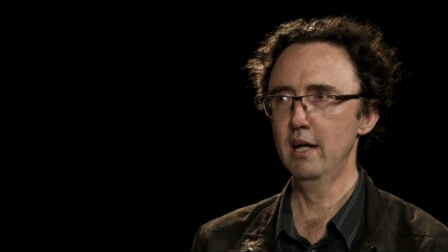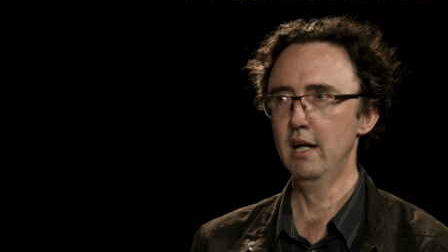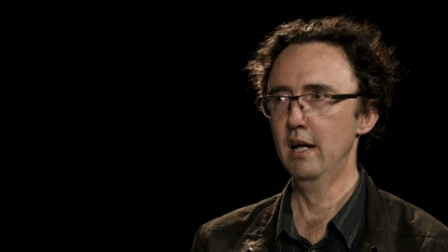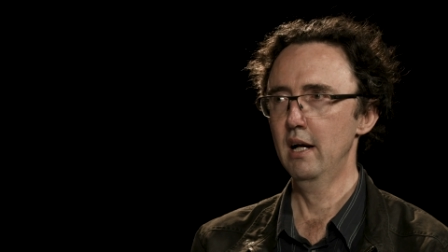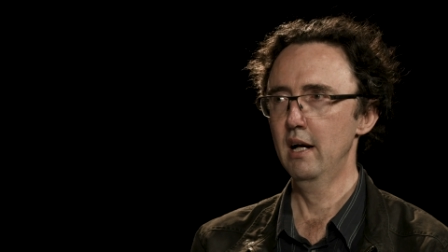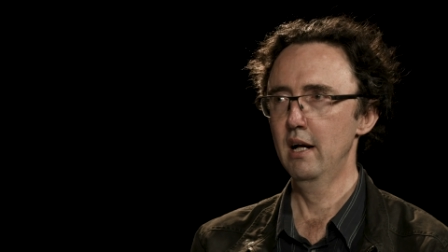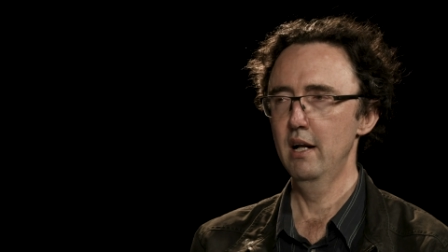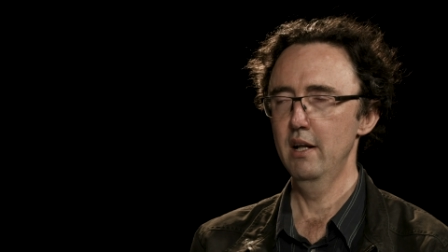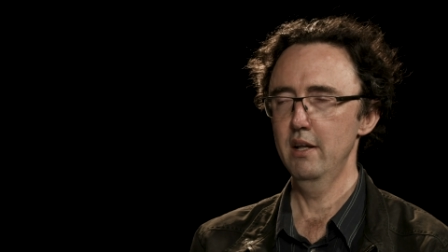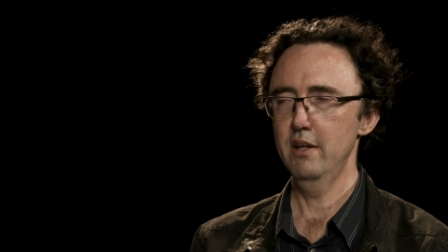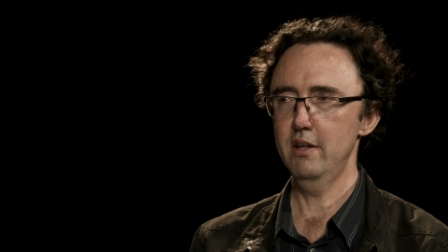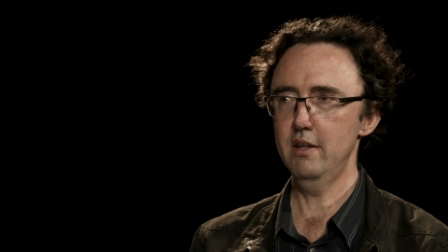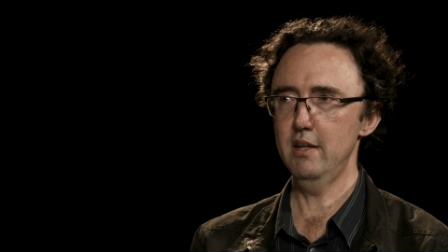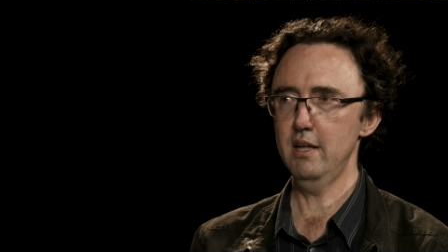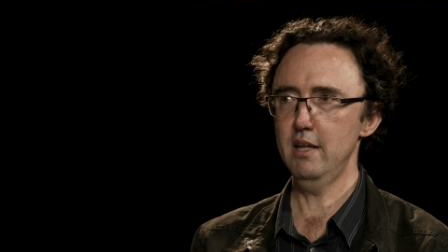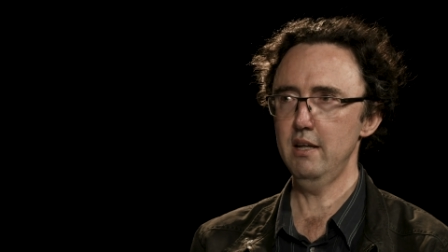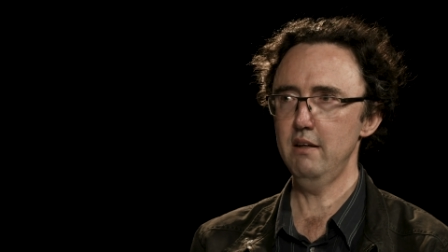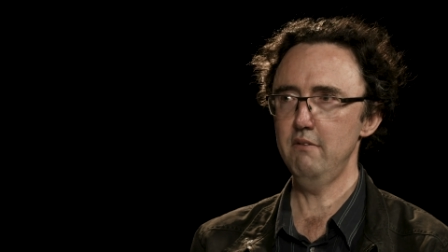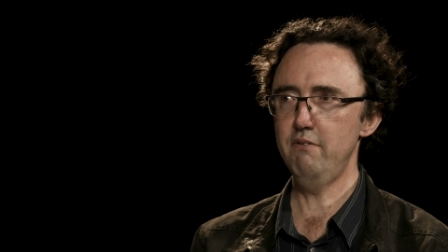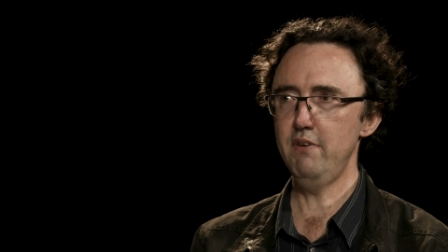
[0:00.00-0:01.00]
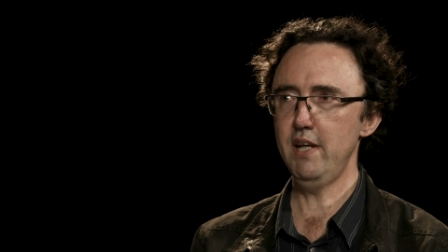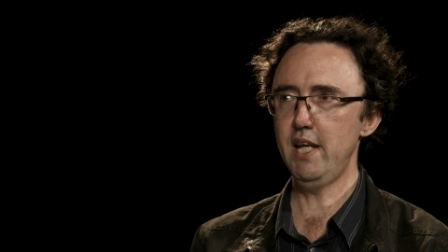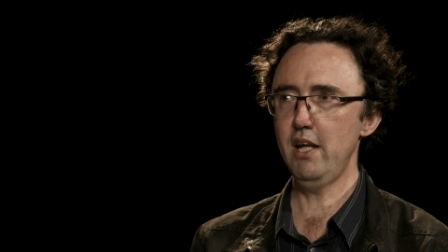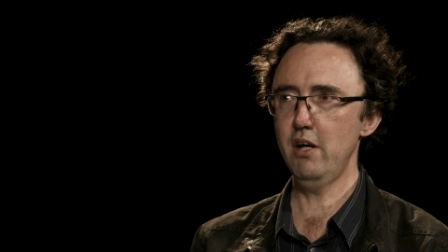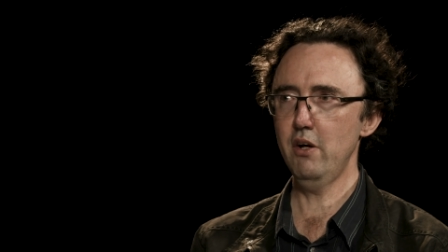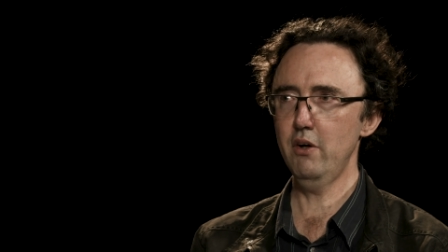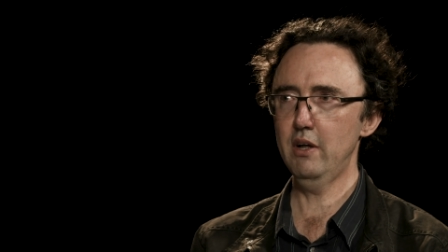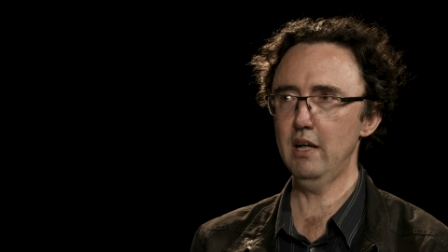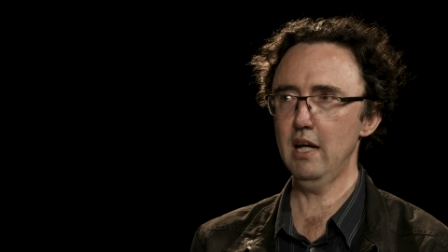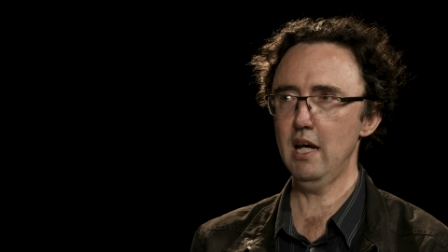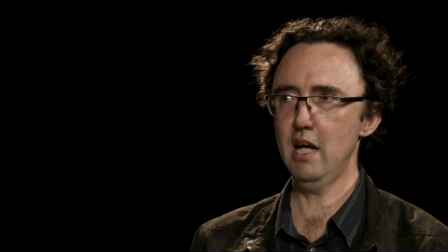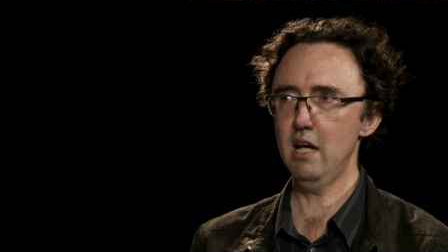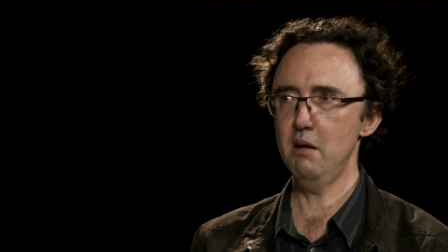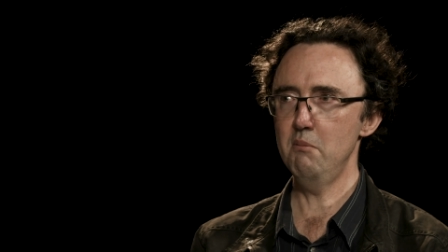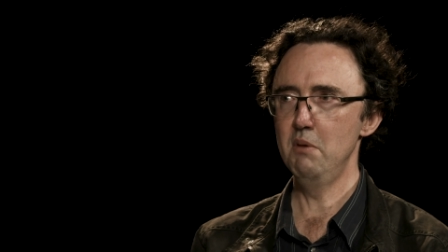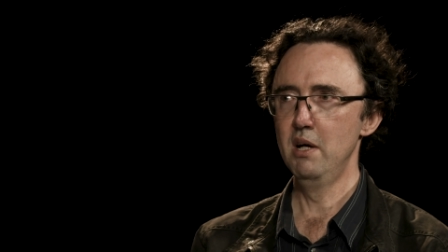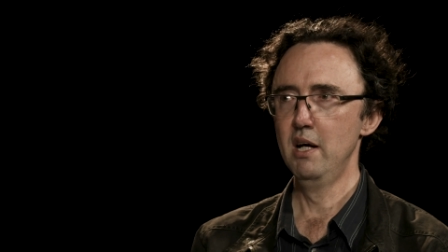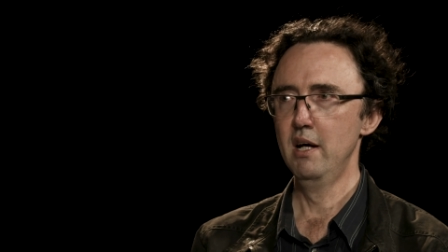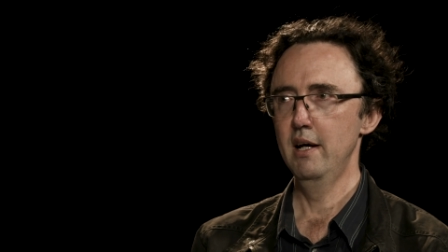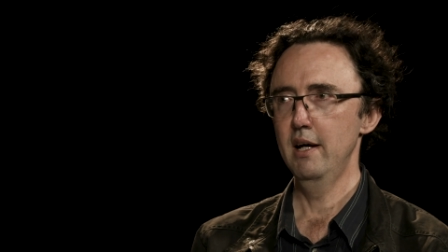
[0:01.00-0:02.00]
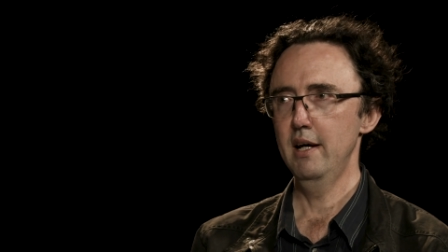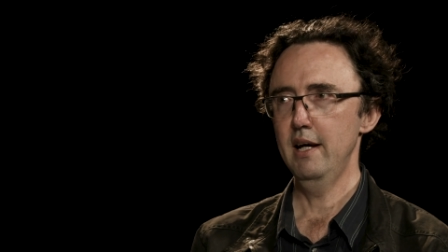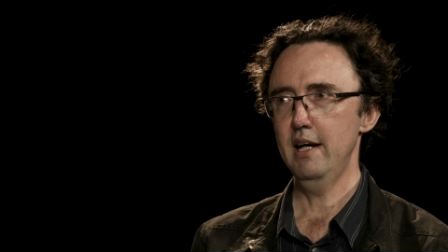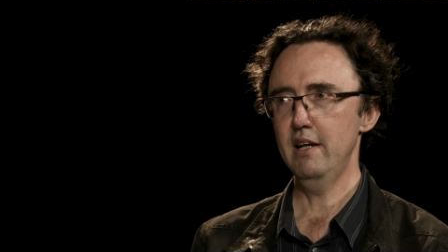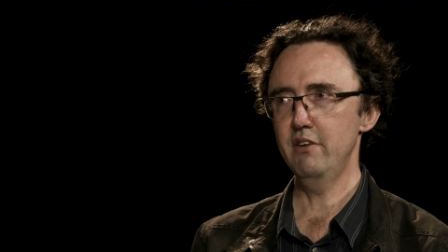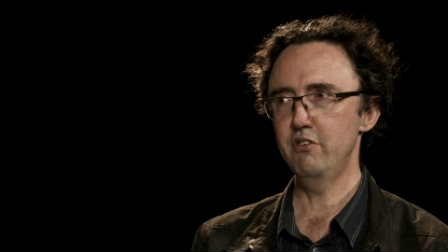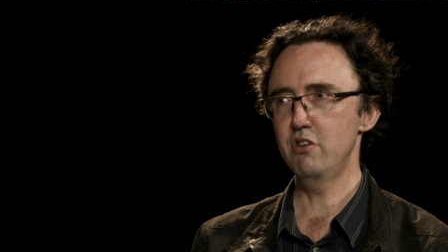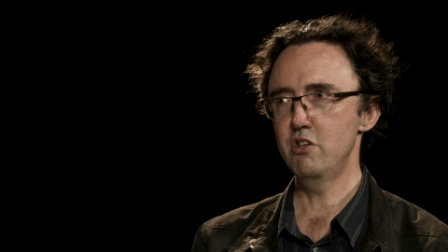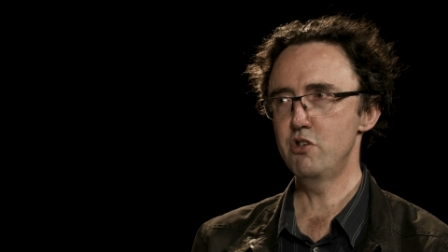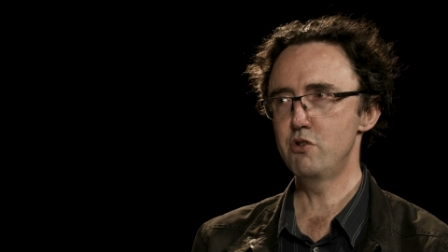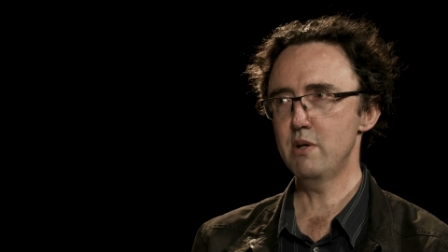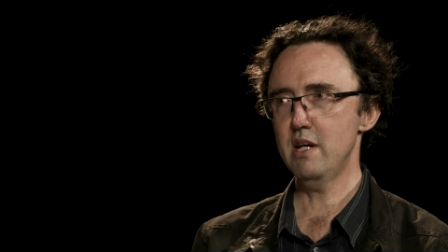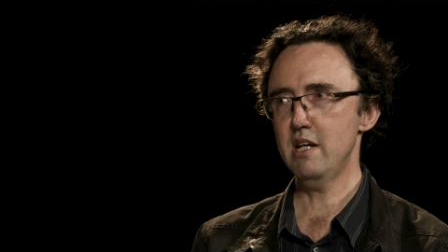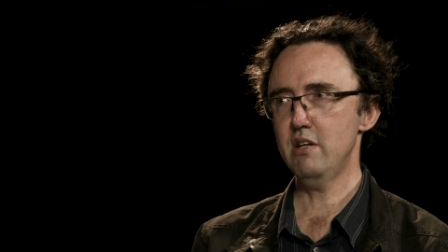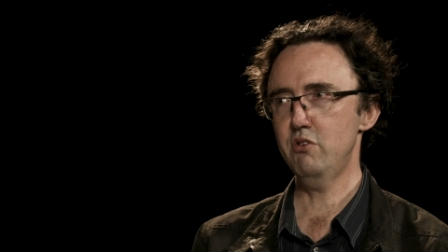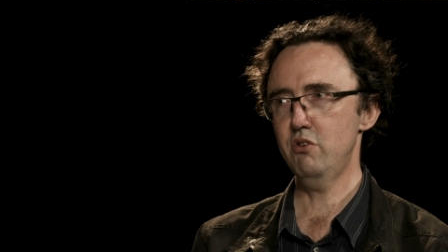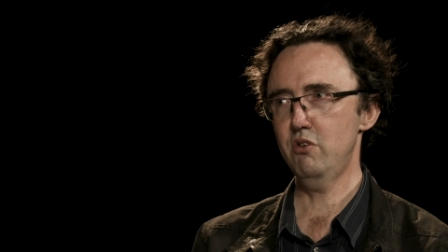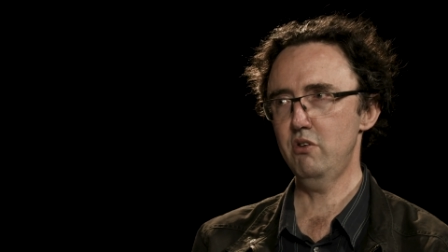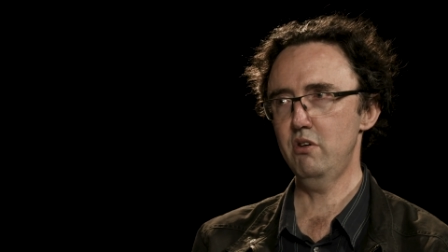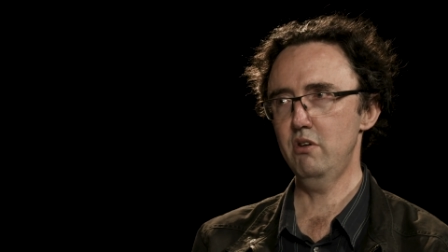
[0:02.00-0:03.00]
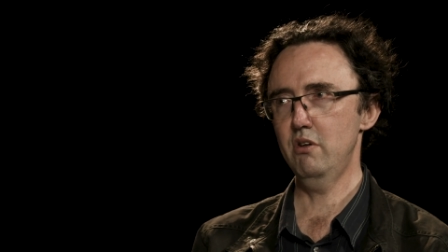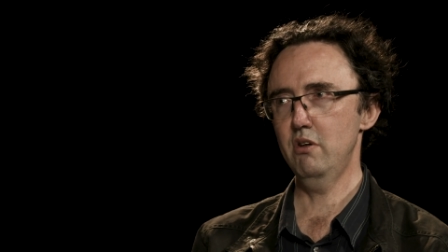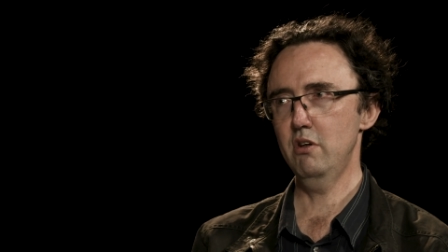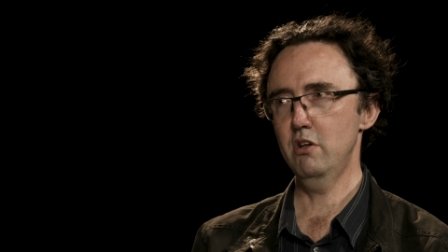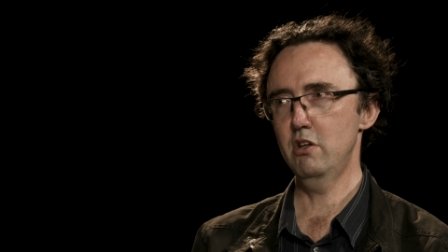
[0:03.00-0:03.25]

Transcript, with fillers: Mm. The video game is addressed